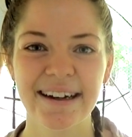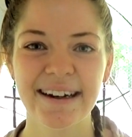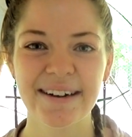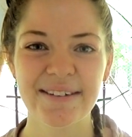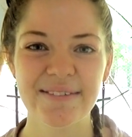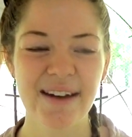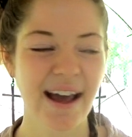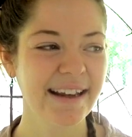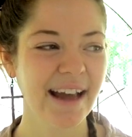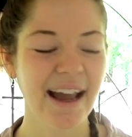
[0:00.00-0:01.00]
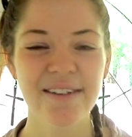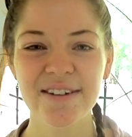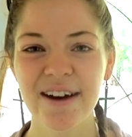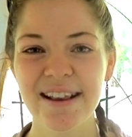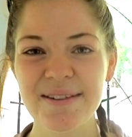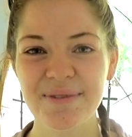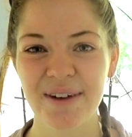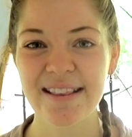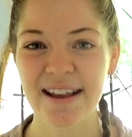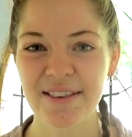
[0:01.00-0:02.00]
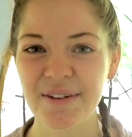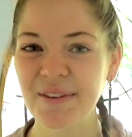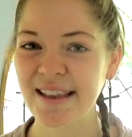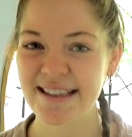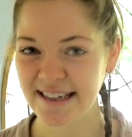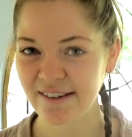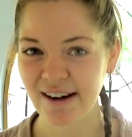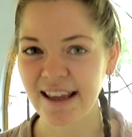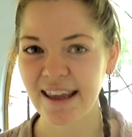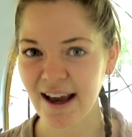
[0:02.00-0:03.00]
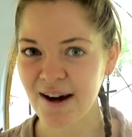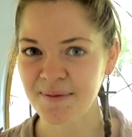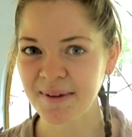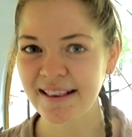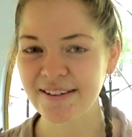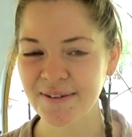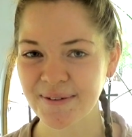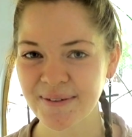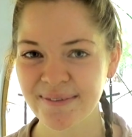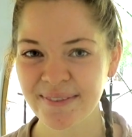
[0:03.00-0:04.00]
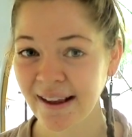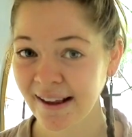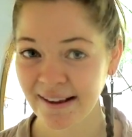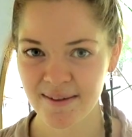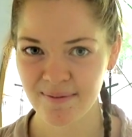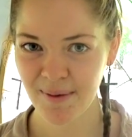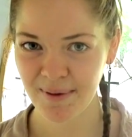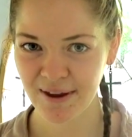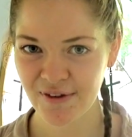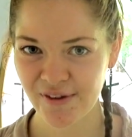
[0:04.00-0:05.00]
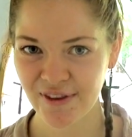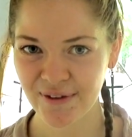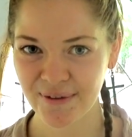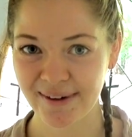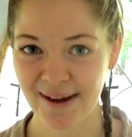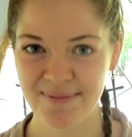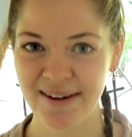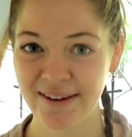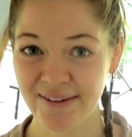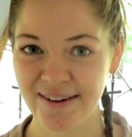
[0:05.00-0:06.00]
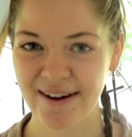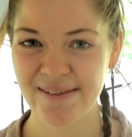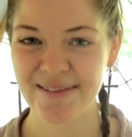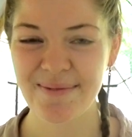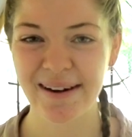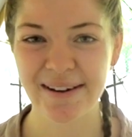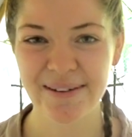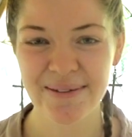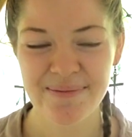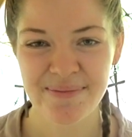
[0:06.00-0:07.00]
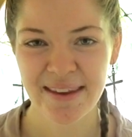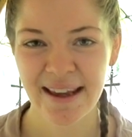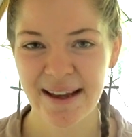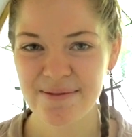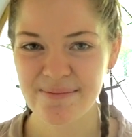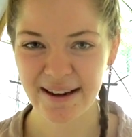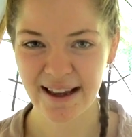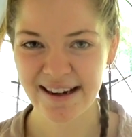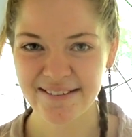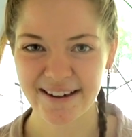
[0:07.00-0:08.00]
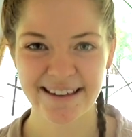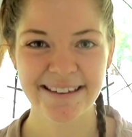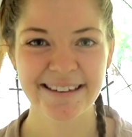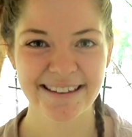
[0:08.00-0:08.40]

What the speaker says: And I have quite some friends, I told this, and they were like, yeah, me too. Maybe you too. Let me know in the comments below. But anyway,